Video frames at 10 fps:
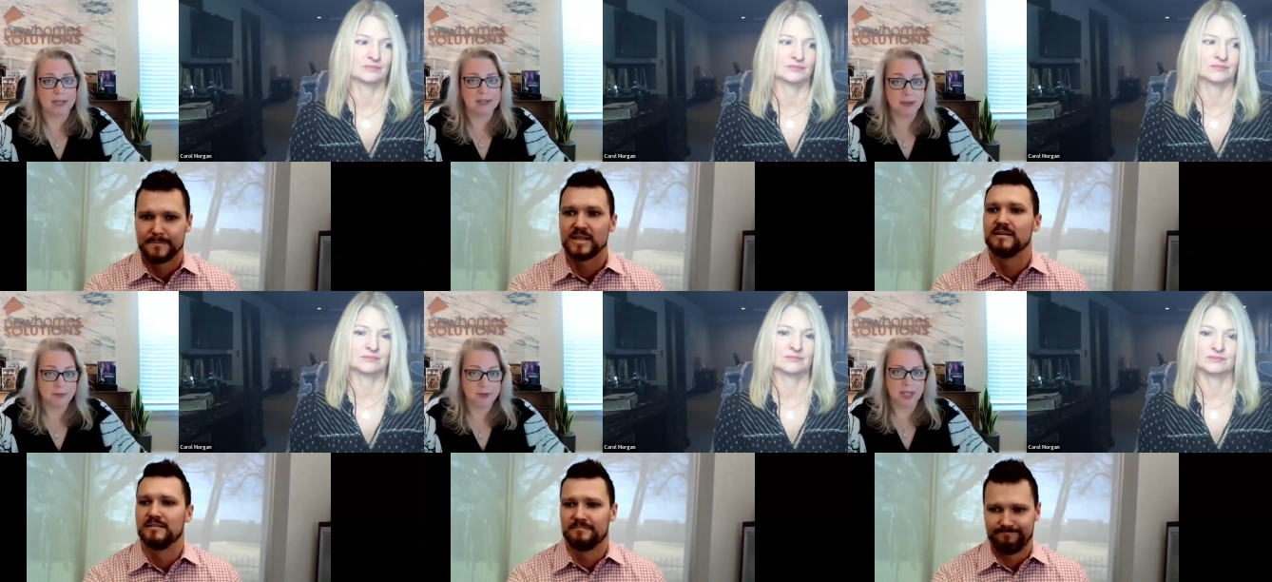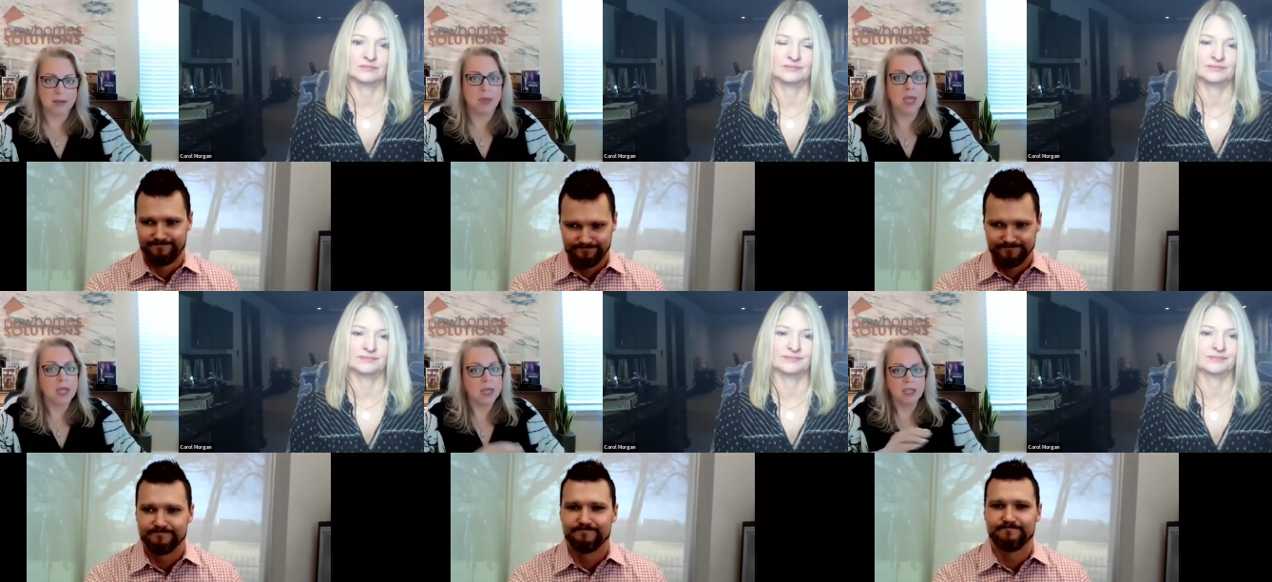Speaker 1: And
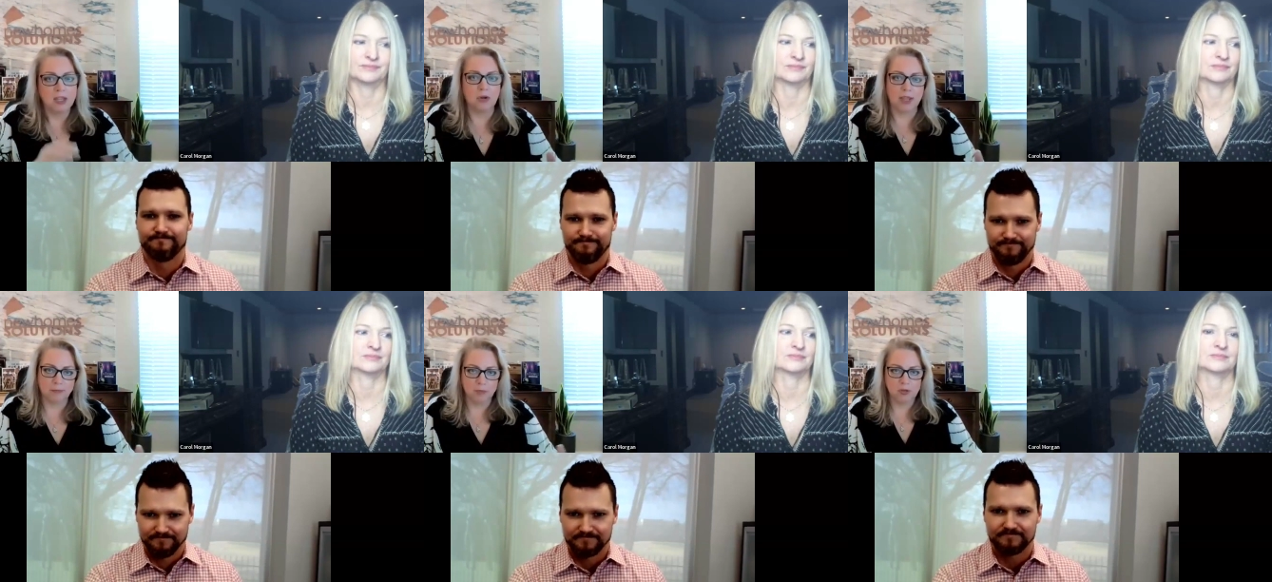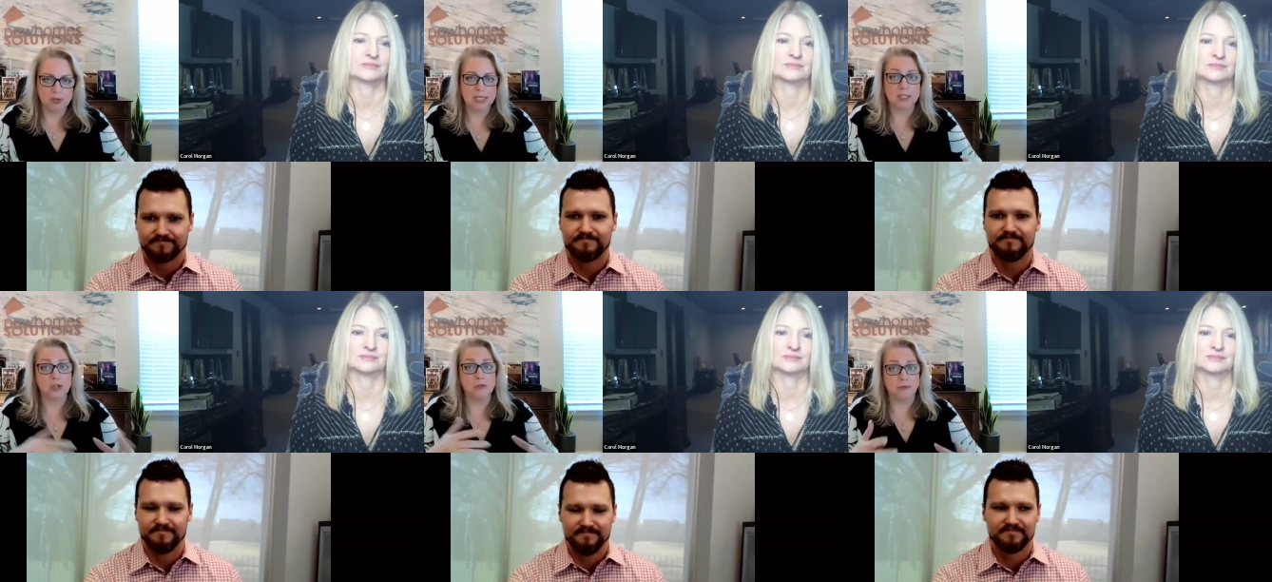definitely, you know, if
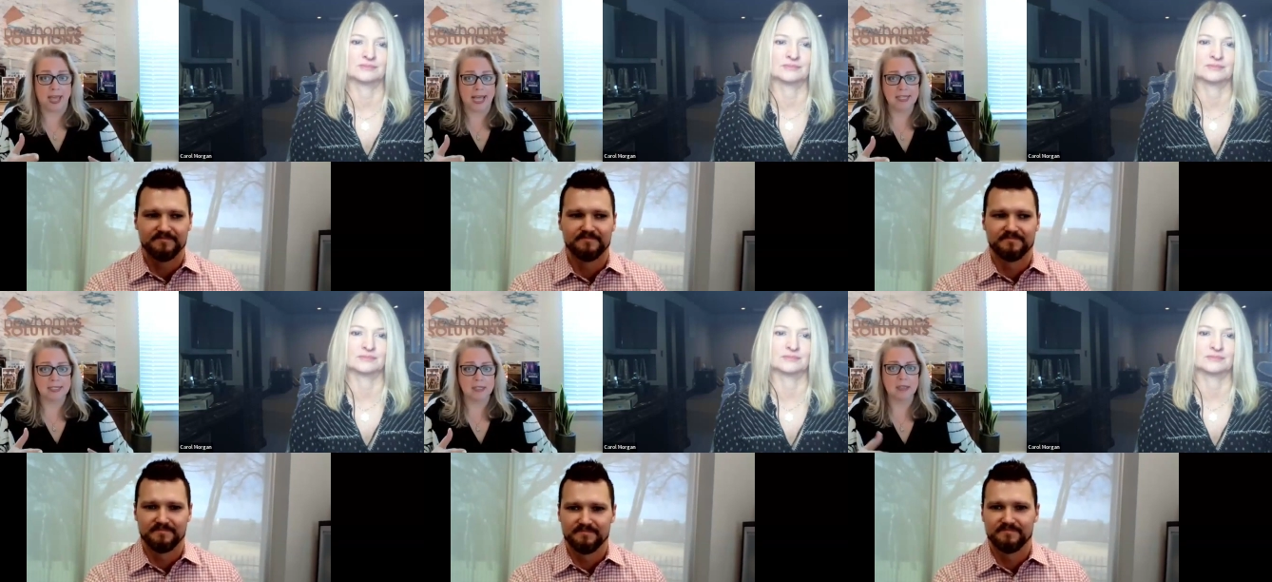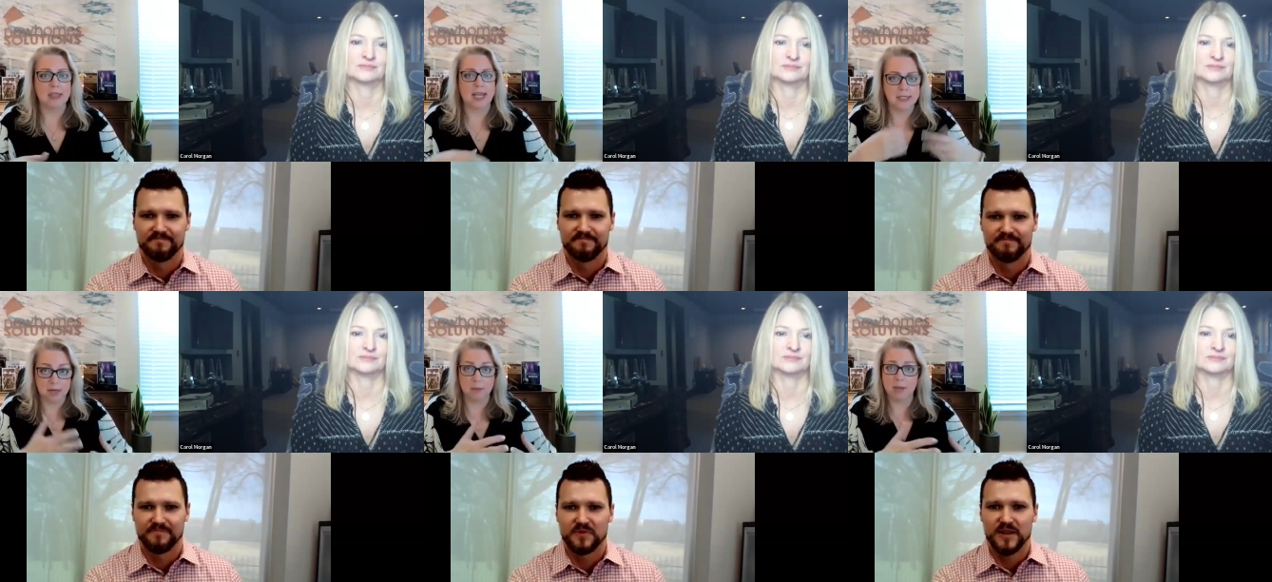music is too fast,
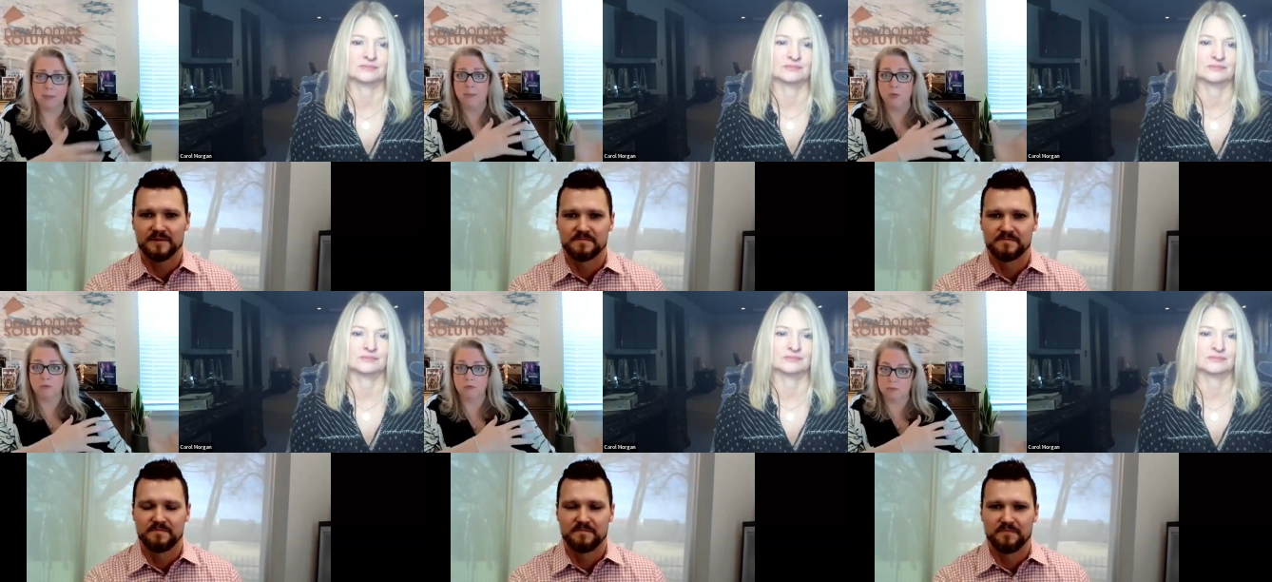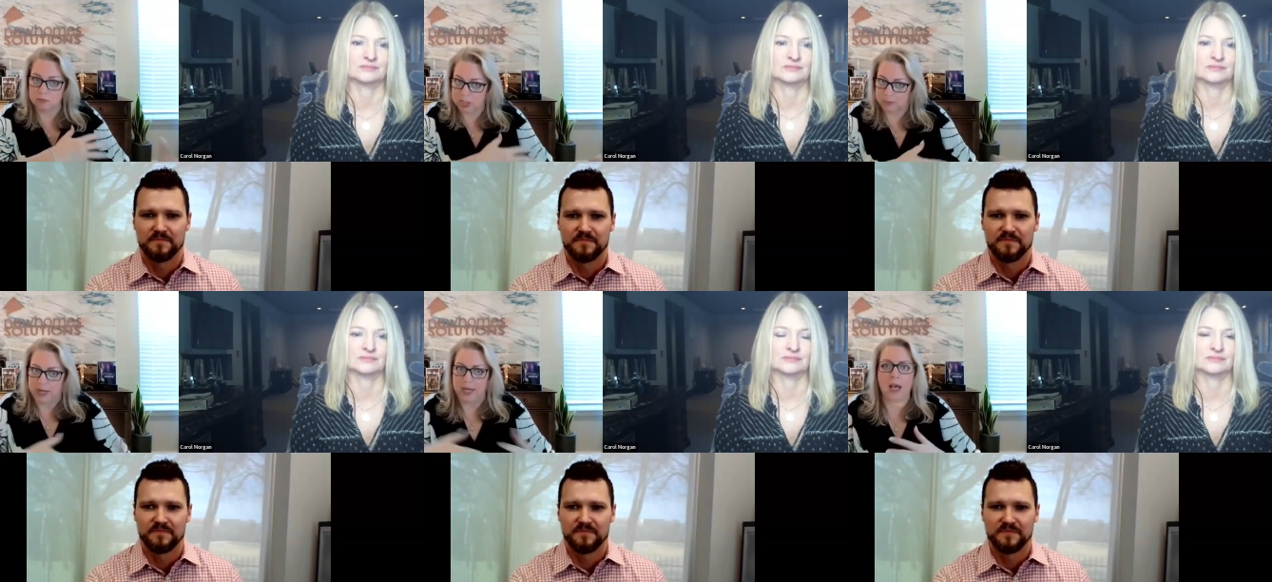that's going to make people
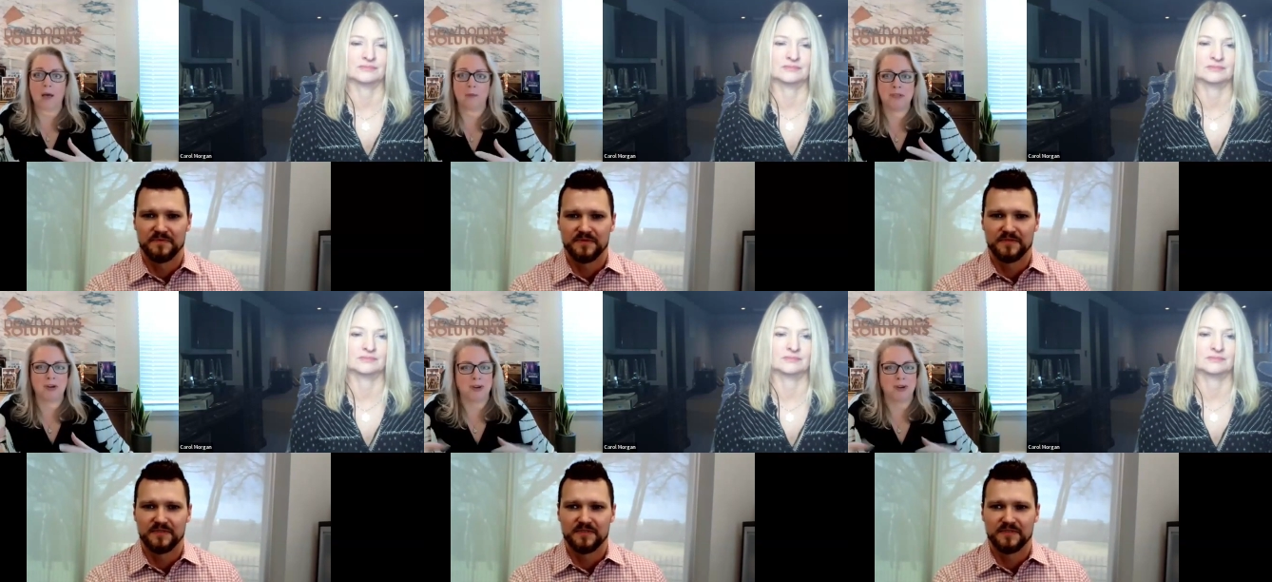speed up.